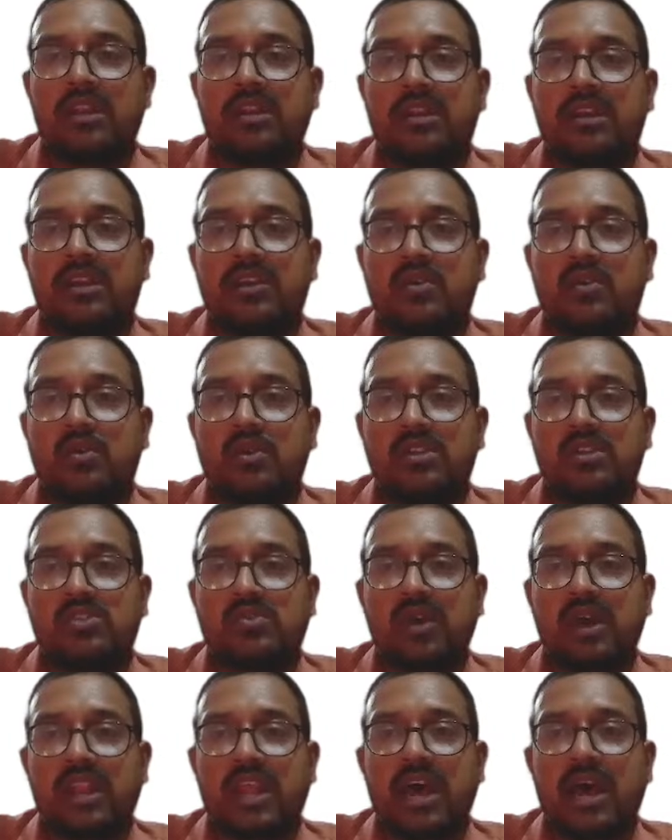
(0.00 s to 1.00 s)
100 whole
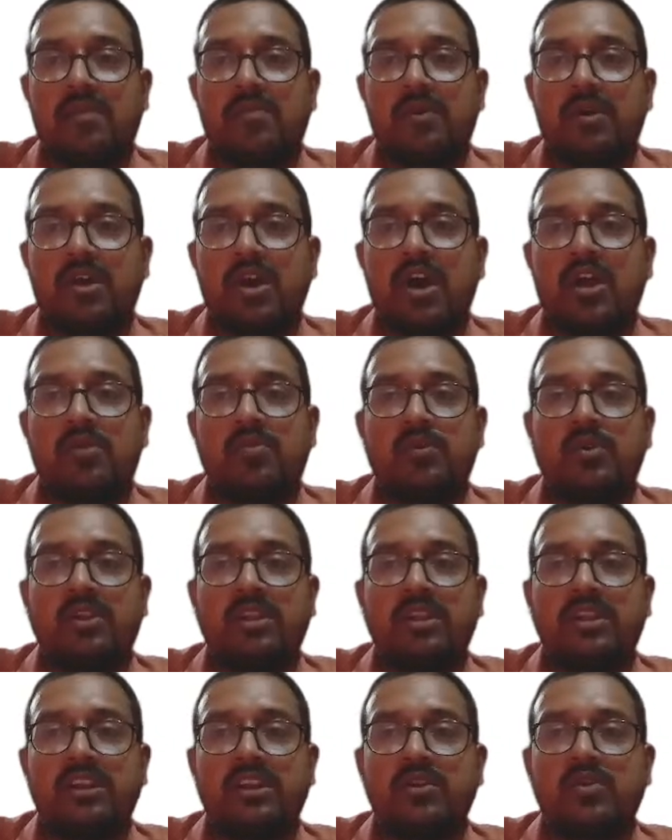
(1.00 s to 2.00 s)
square. R
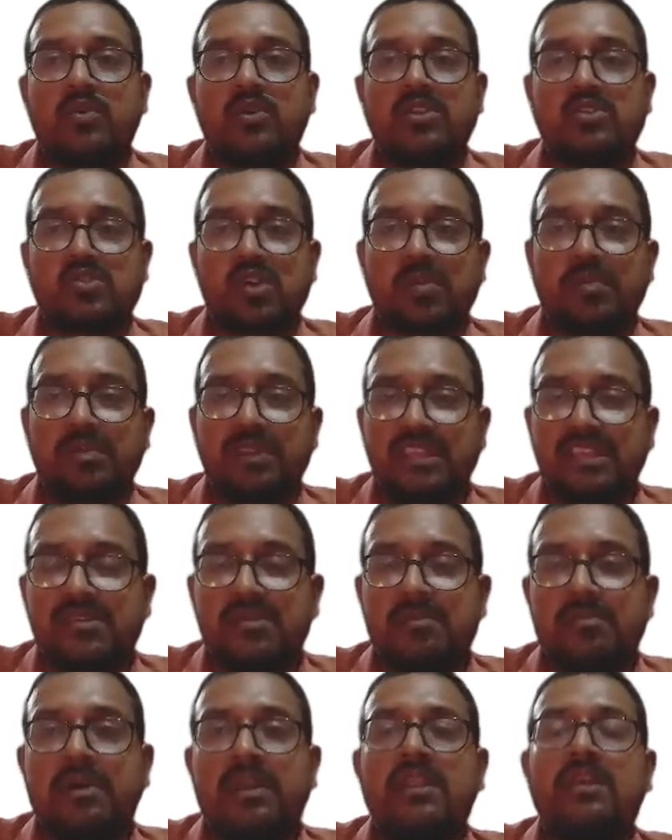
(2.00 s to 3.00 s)
upon 100 whole square.
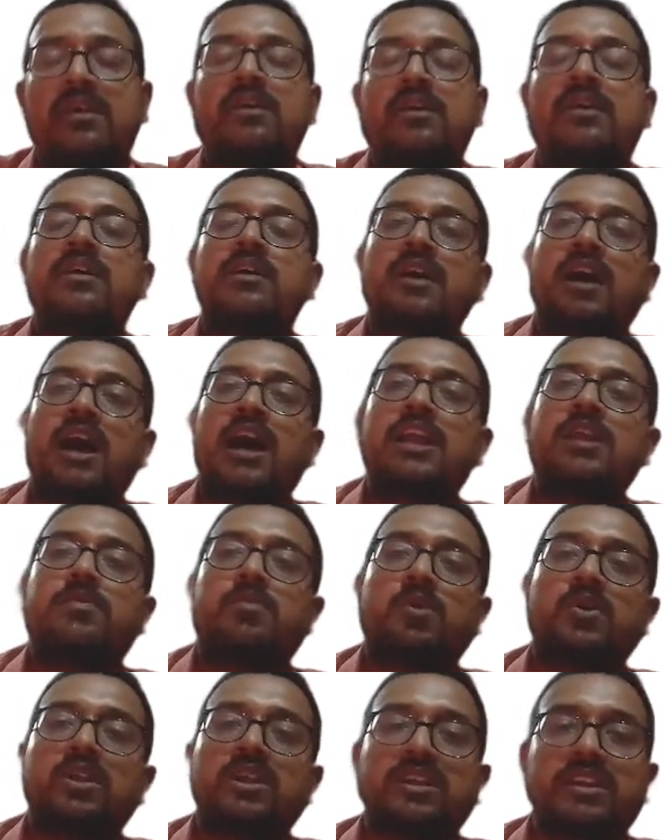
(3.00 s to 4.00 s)
Please remember R
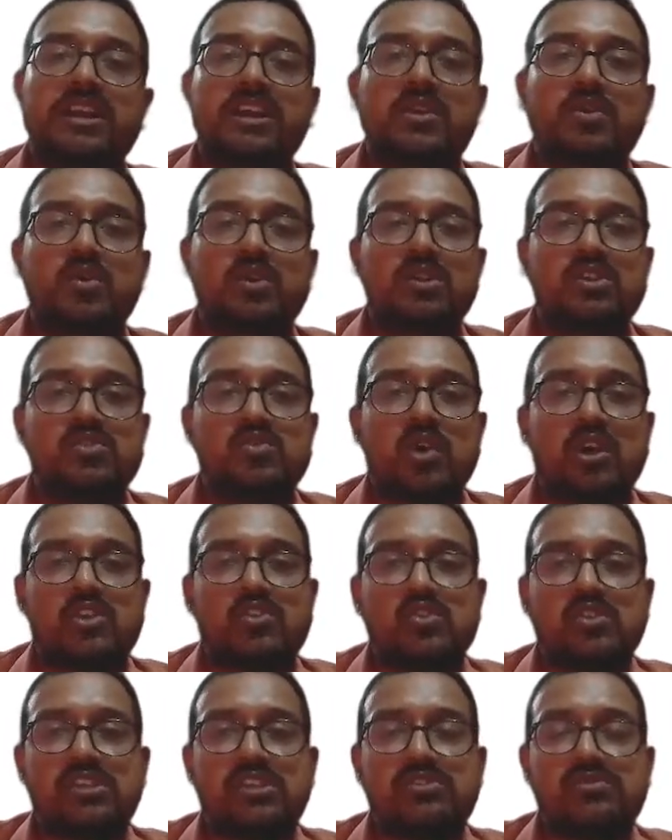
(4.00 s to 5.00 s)
upon 100 whole square.
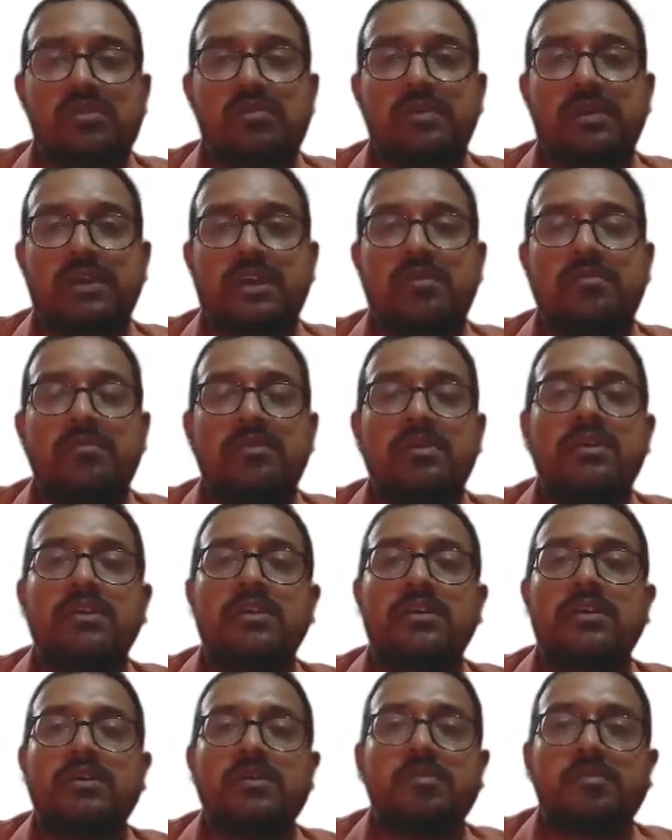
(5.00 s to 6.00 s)
So this will become
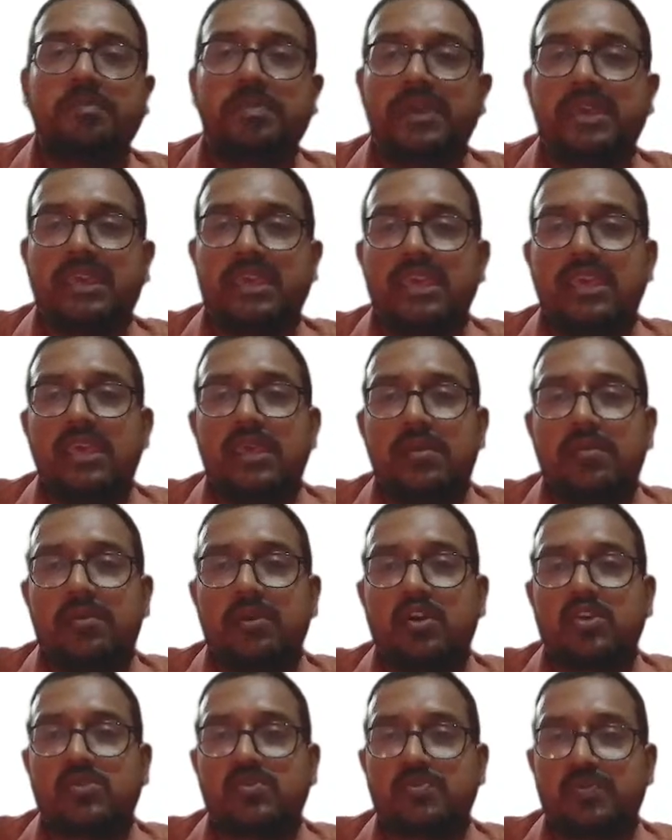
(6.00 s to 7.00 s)
P,
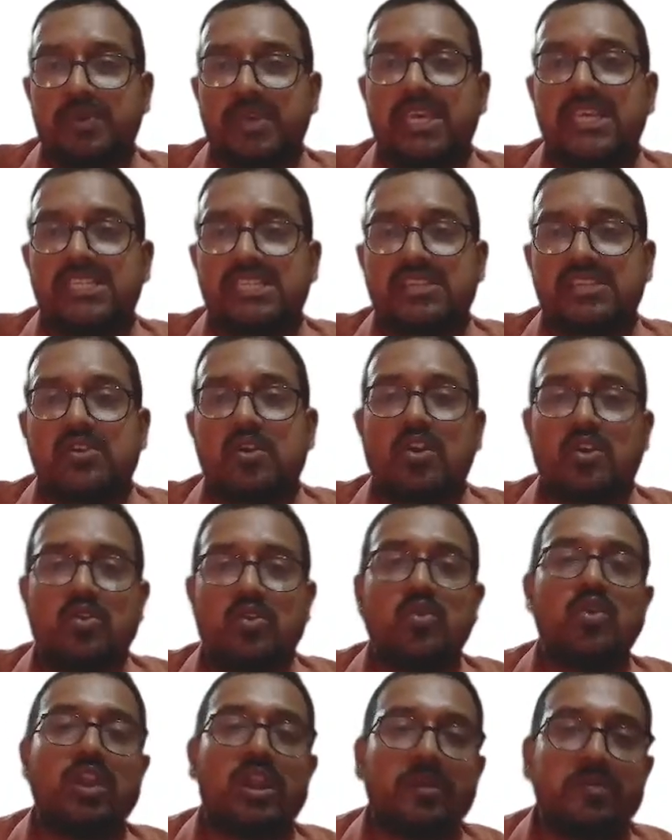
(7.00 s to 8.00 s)
because P is
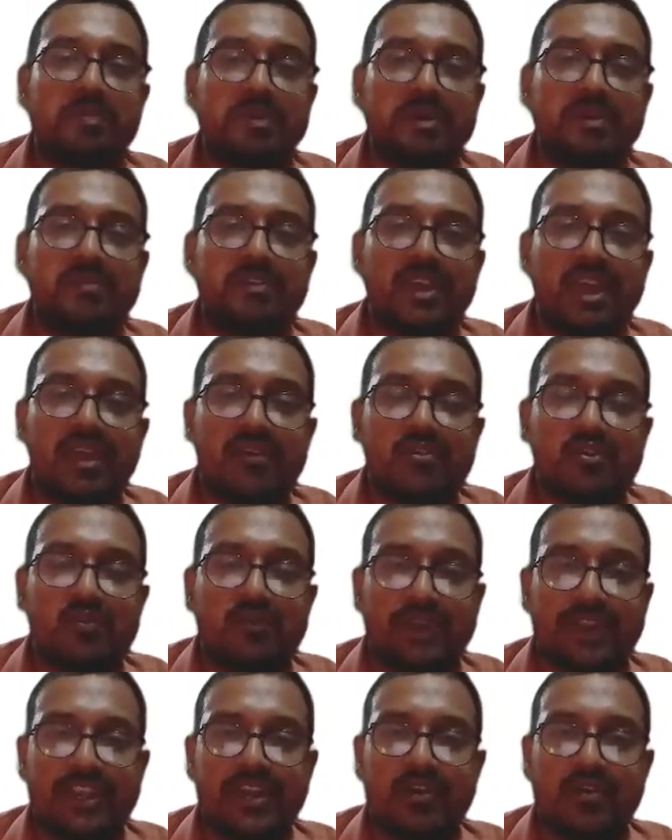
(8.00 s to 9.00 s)
not known and P we have to
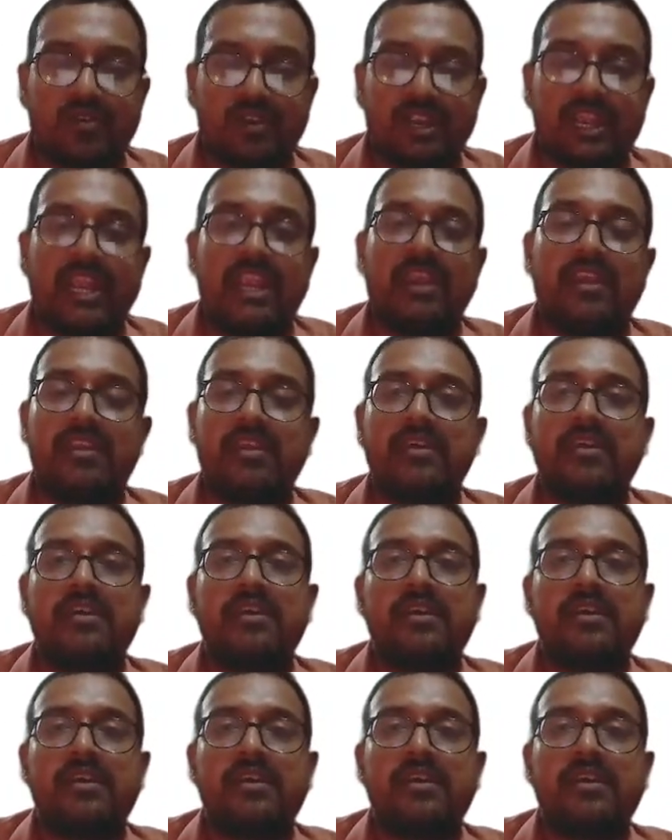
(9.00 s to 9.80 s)
find out, right?